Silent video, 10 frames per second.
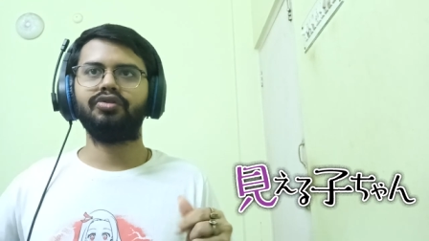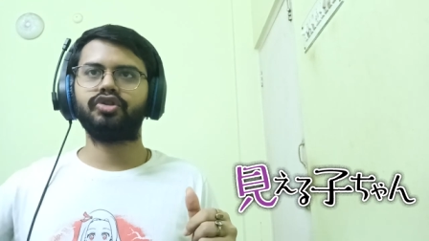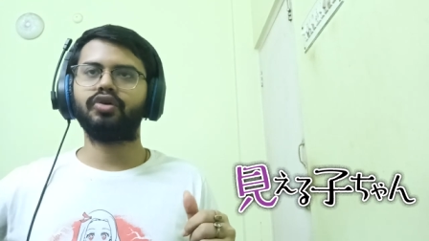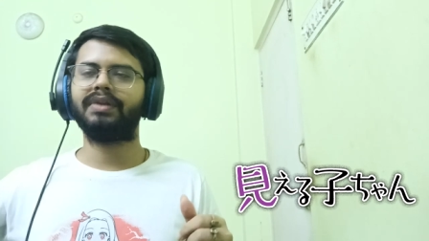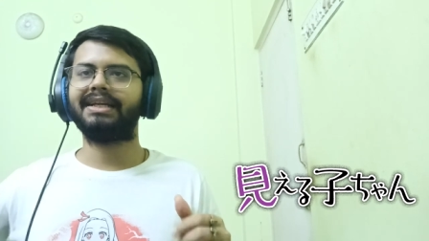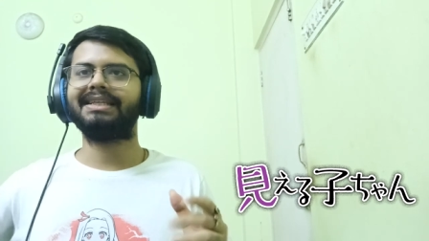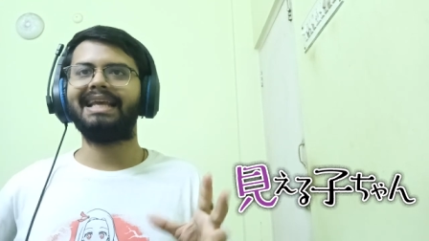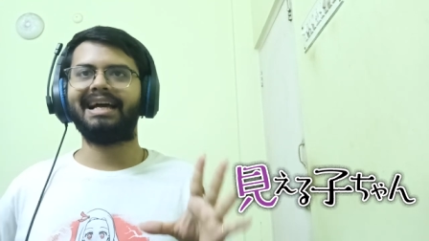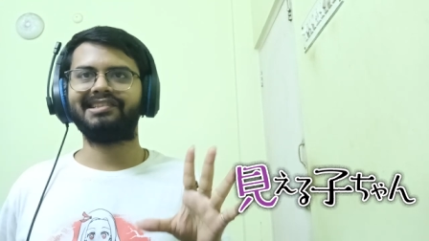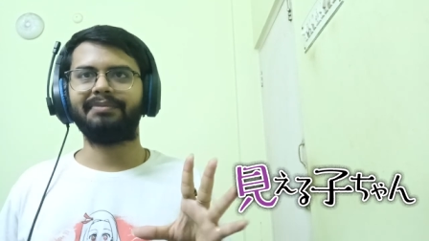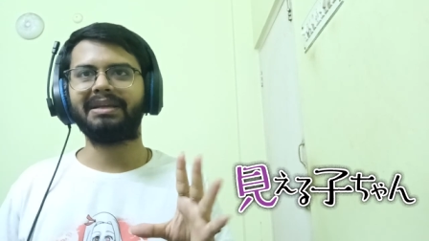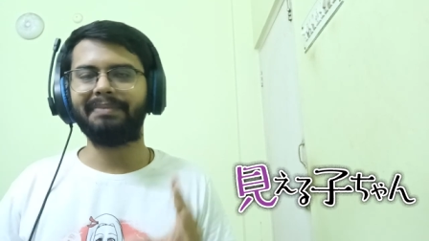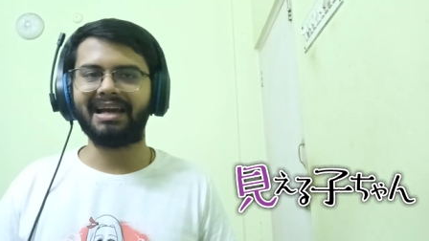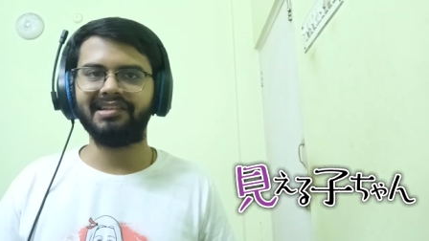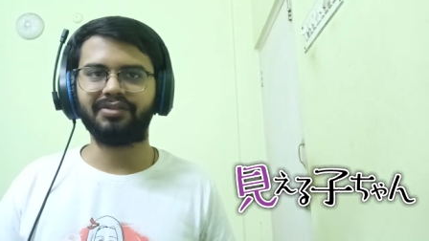to show that, yeah,
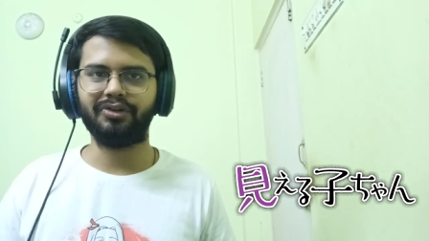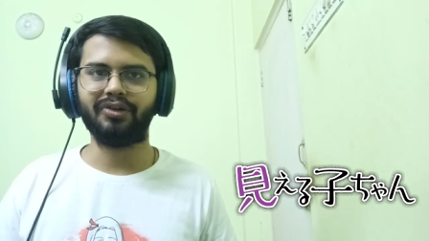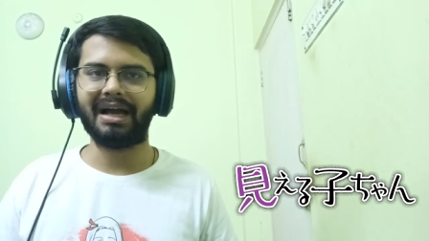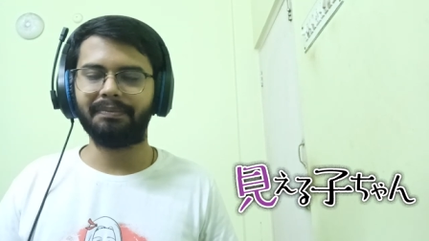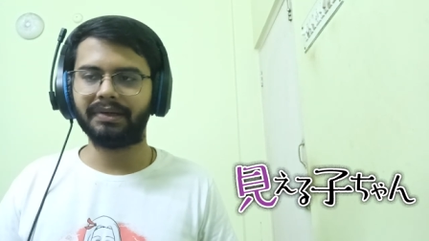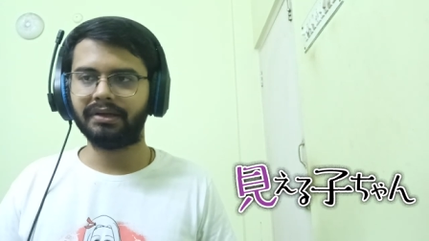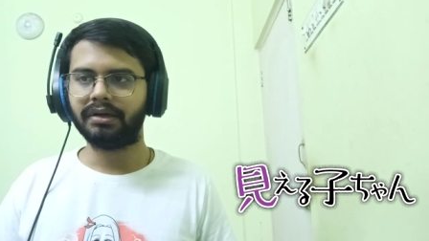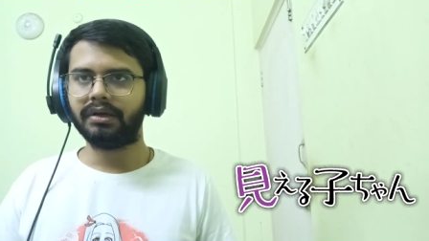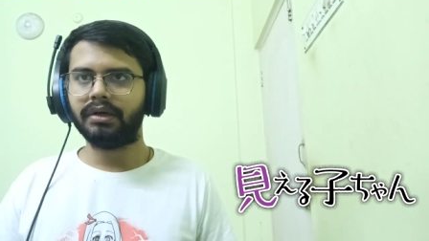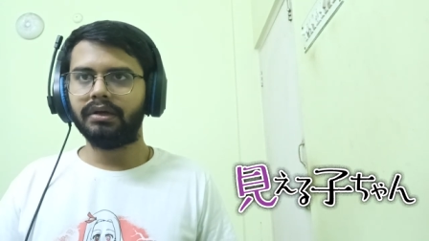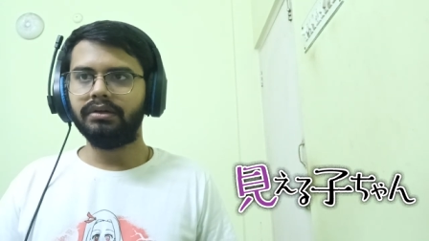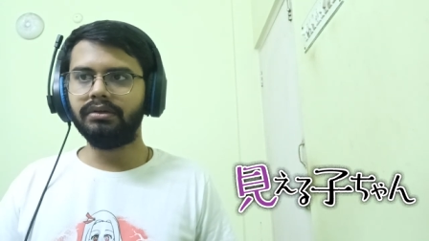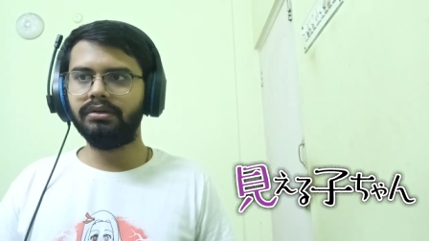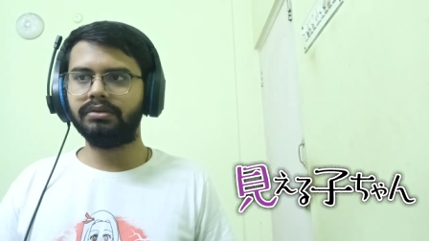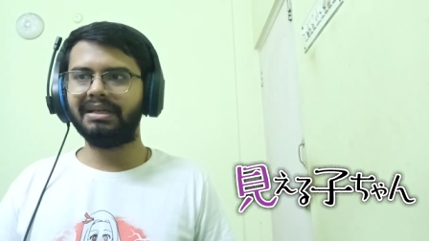something bad is going to happen
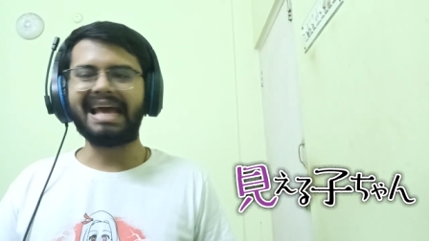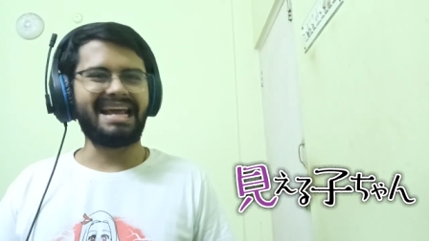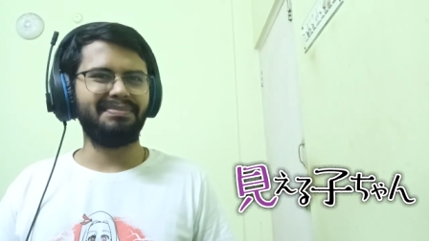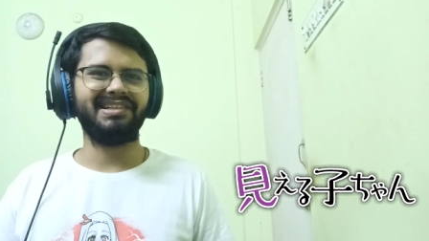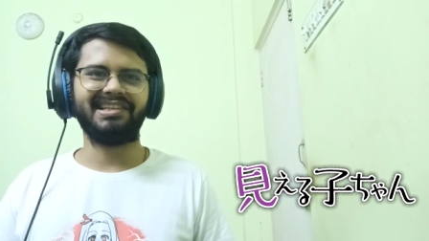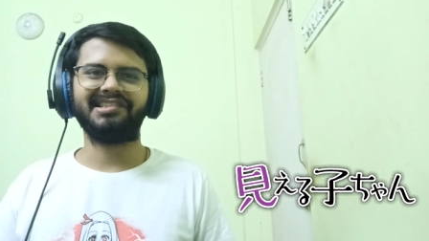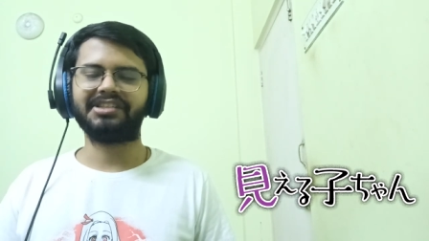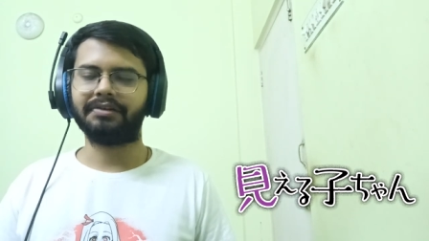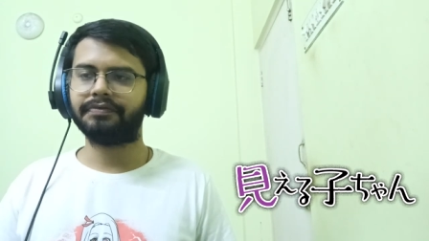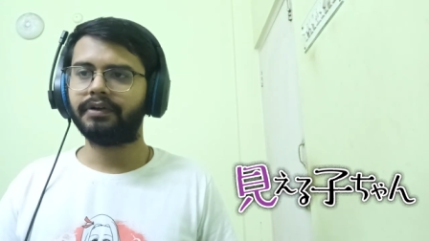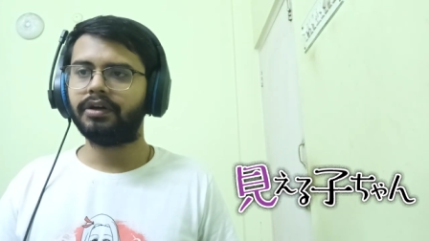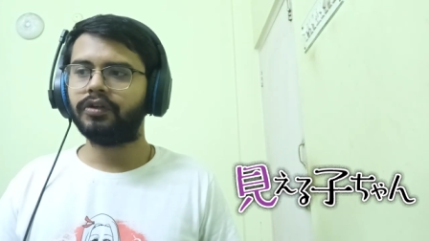in animes and stuff.